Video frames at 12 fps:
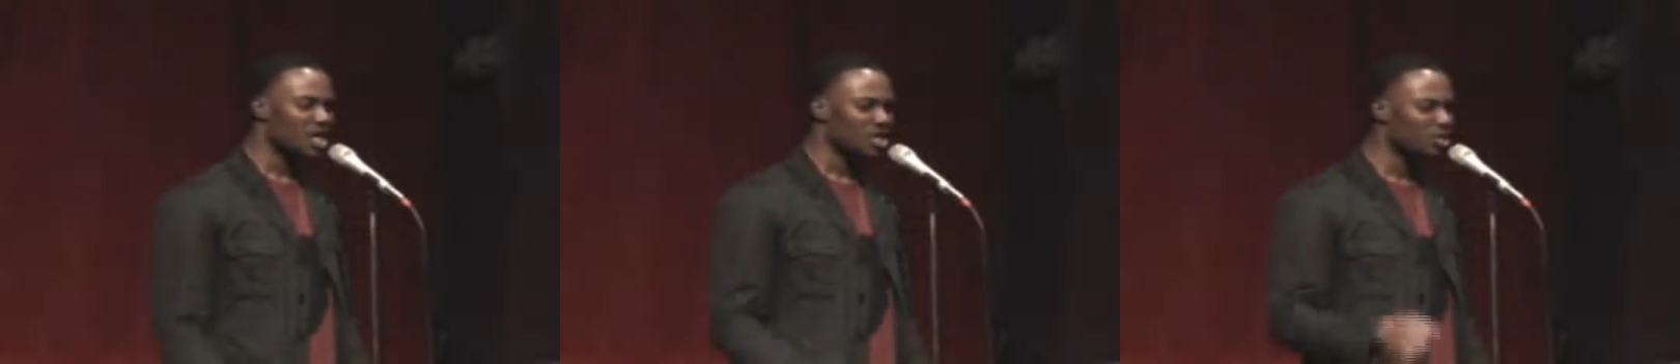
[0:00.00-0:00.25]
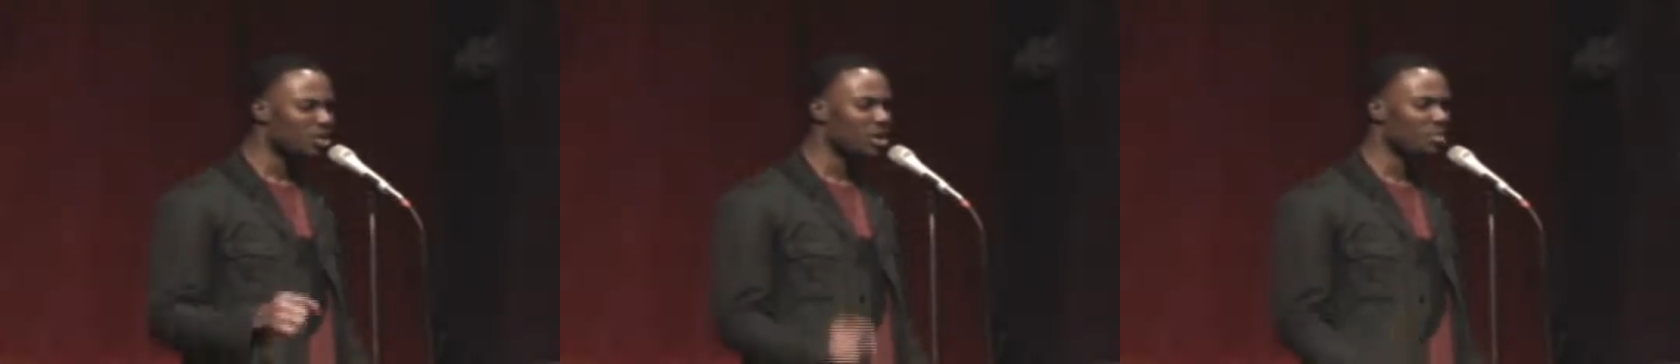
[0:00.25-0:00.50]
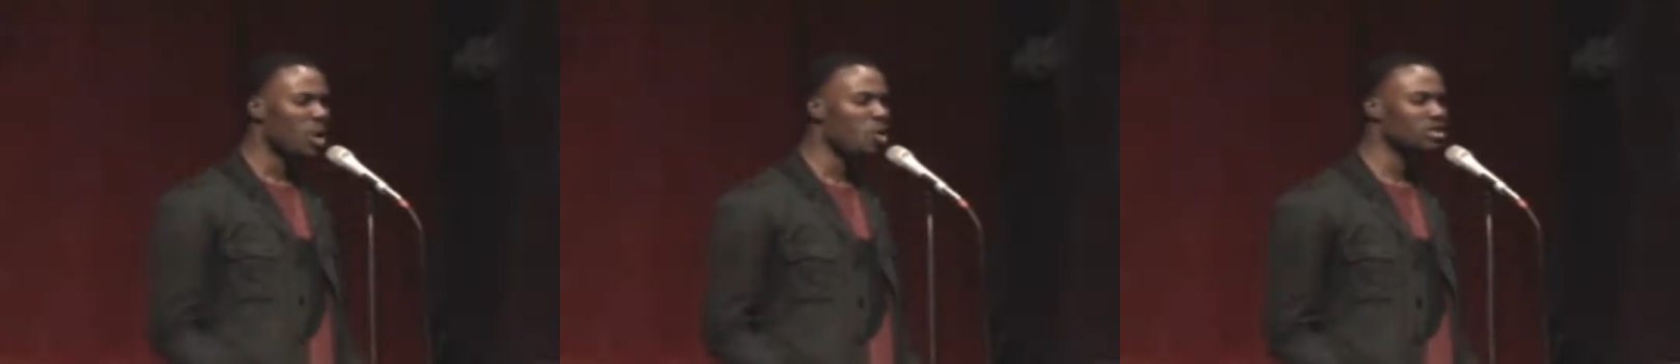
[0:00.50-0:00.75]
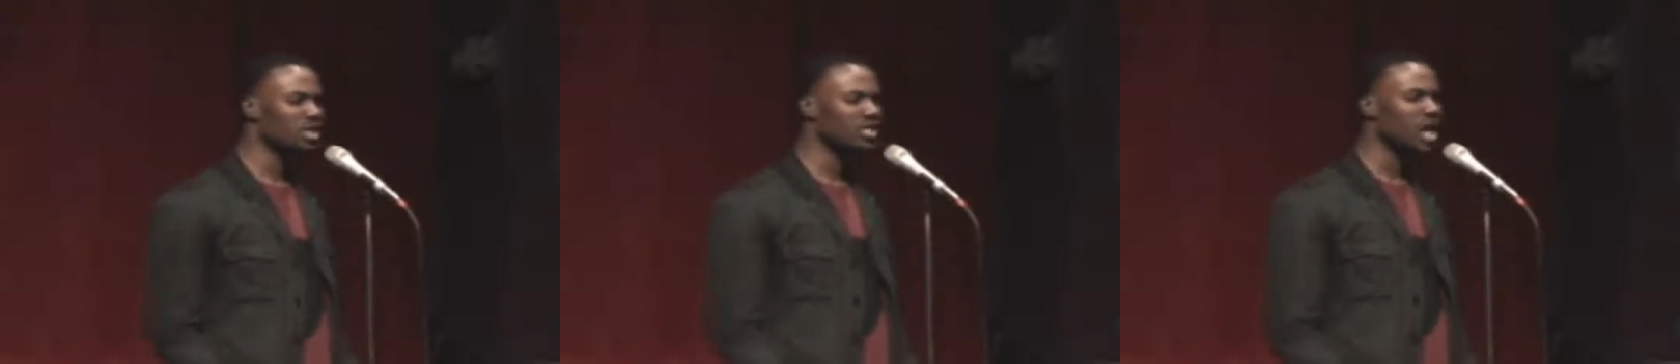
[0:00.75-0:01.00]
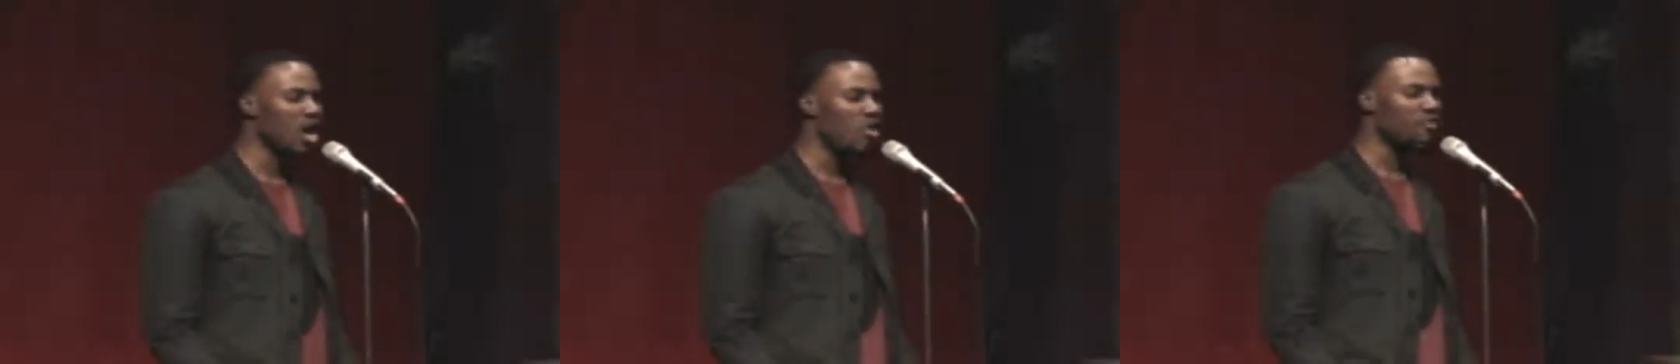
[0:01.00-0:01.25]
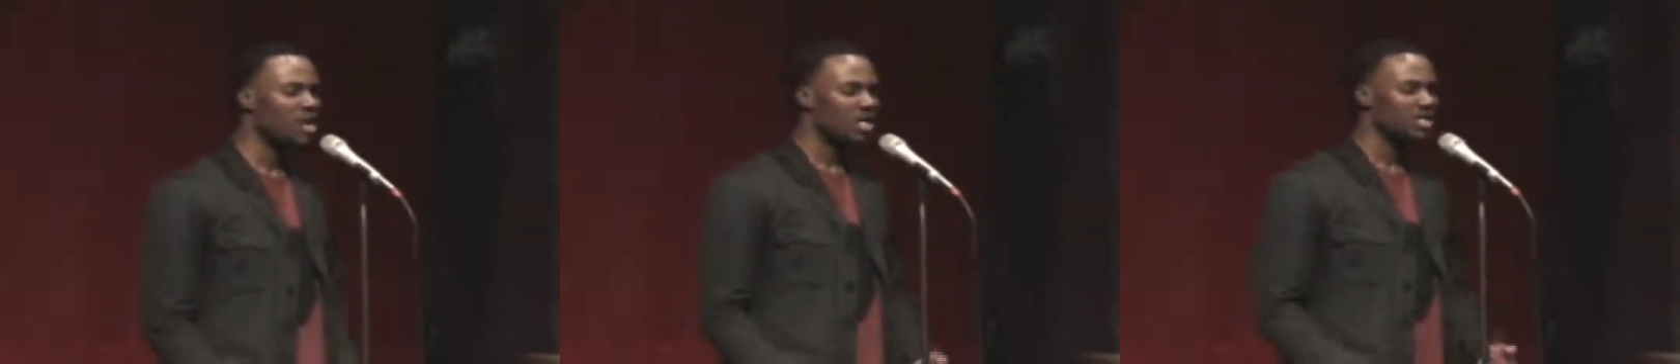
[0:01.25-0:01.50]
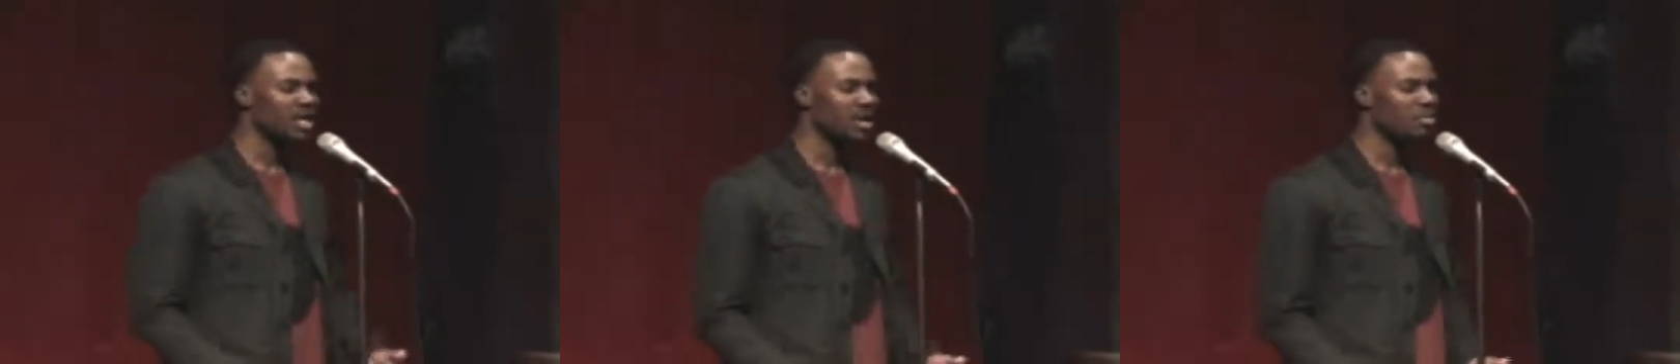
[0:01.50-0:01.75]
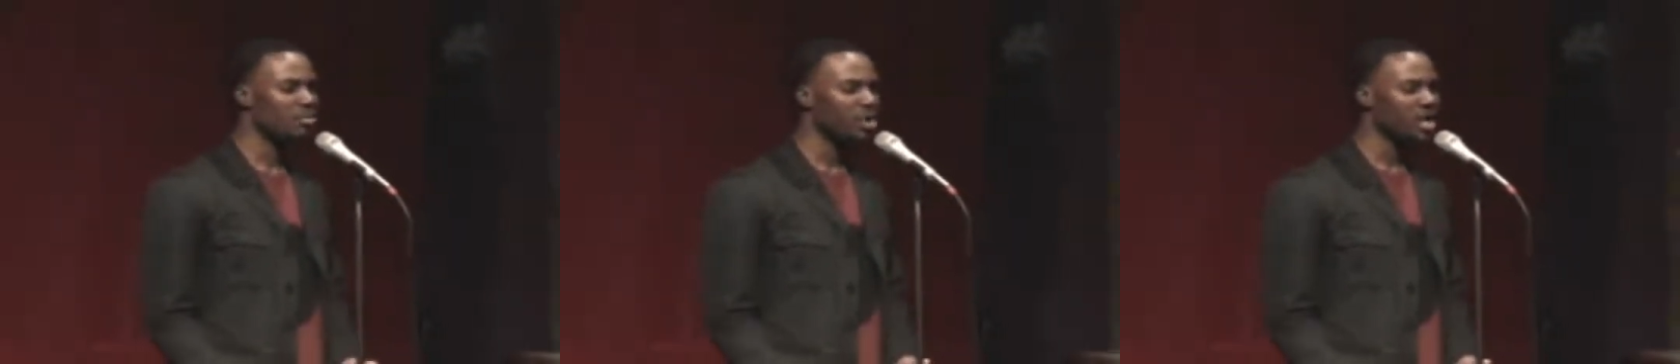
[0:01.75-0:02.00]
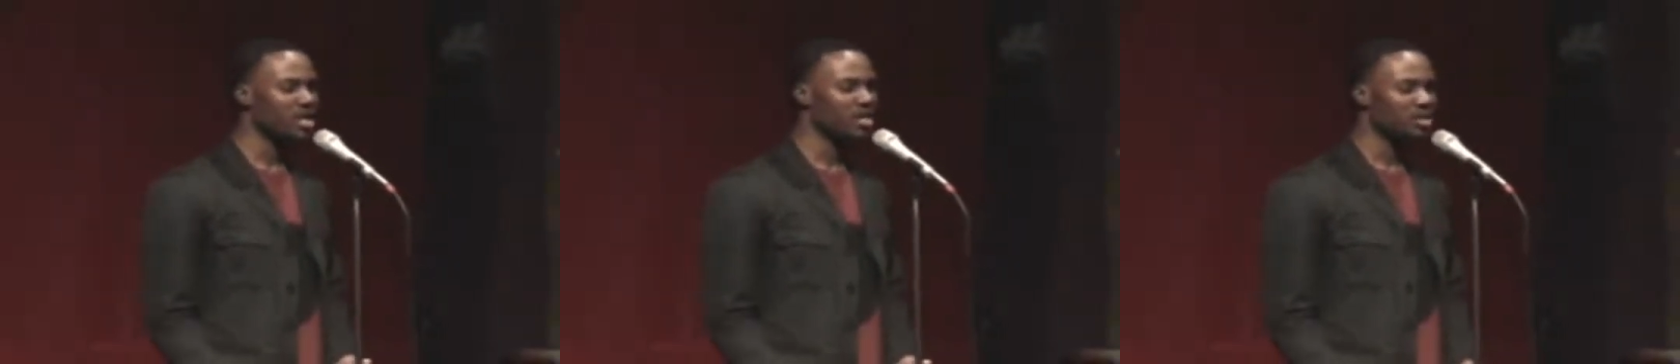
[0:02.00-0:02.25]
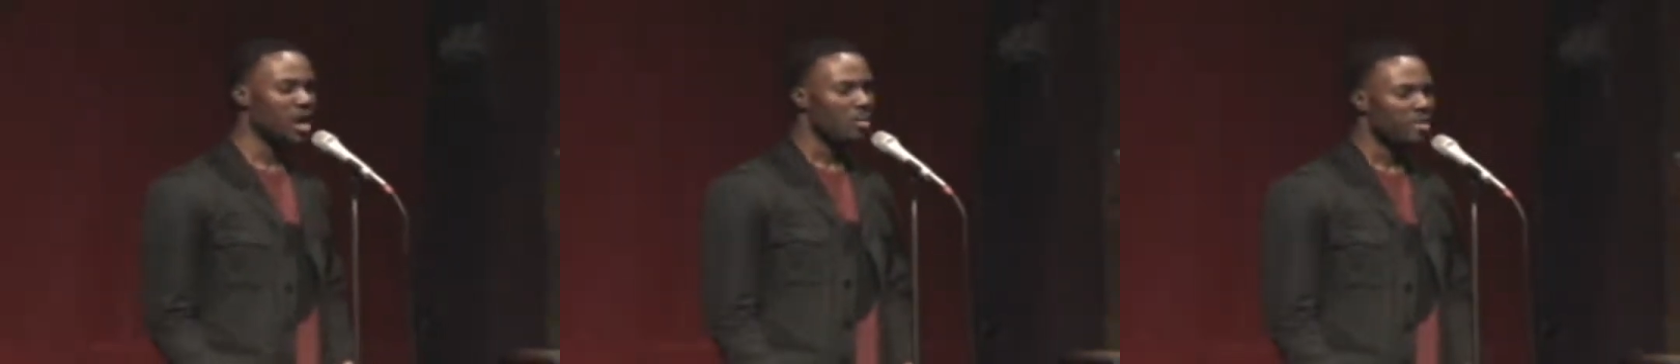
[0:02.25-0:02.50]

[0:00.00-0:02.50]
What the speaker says: She would compose herself, sit and breathe,